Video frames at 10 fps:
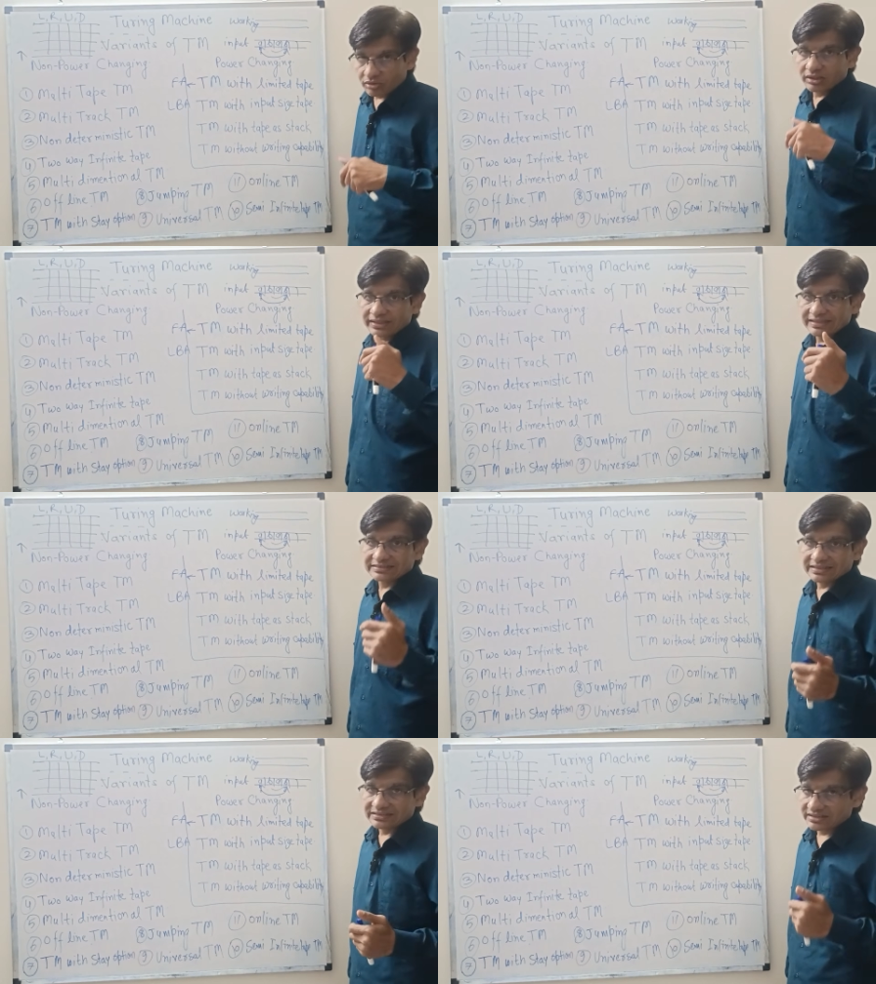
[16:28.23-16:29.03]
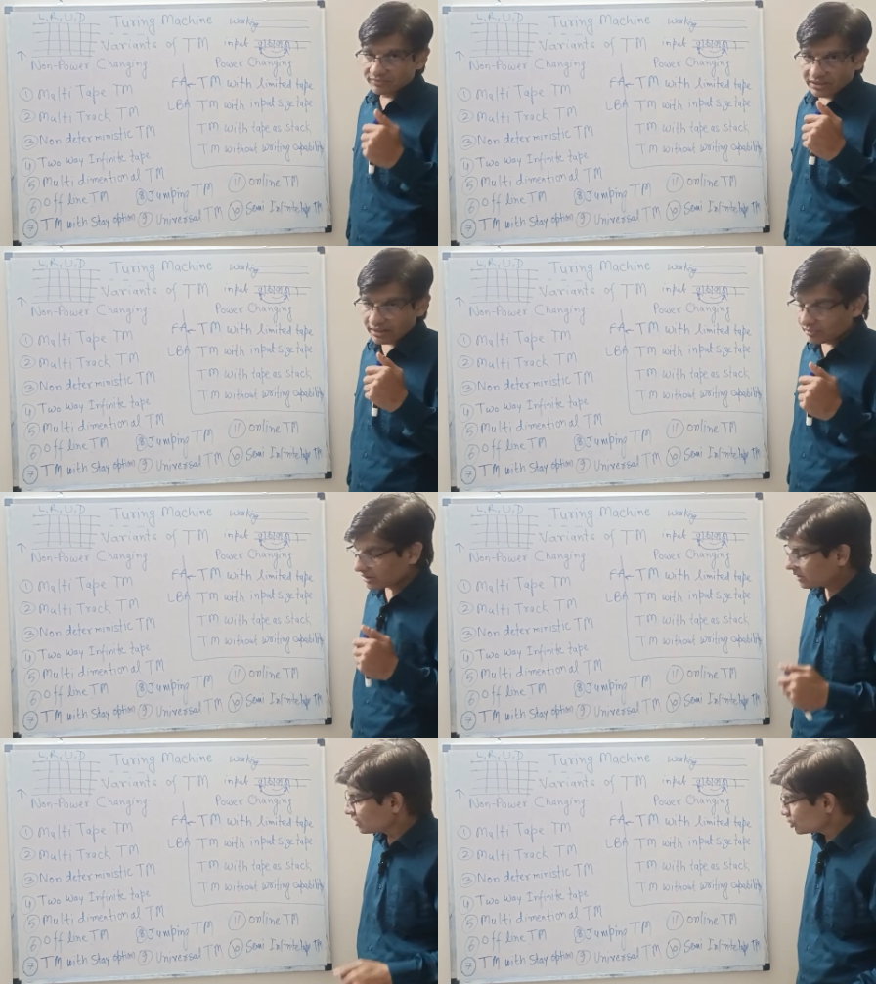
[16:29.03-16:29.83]
context sensitive
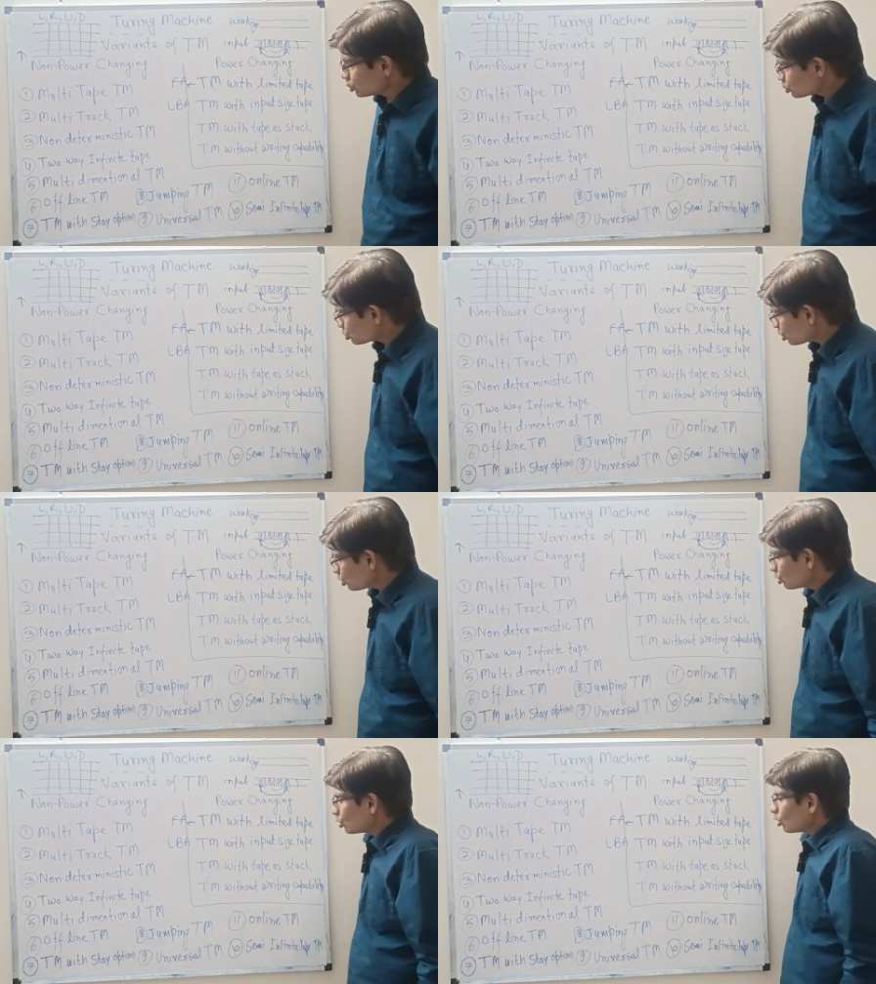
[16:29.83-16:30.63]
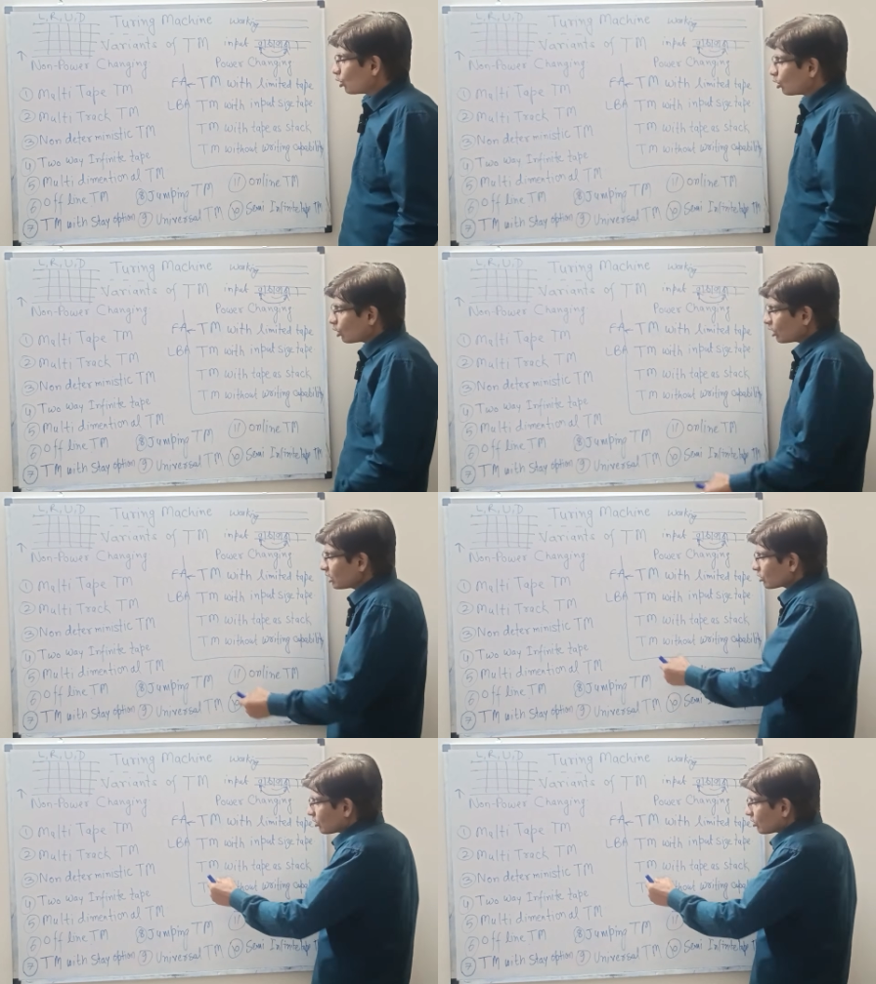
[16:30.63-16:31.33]
grammar. So all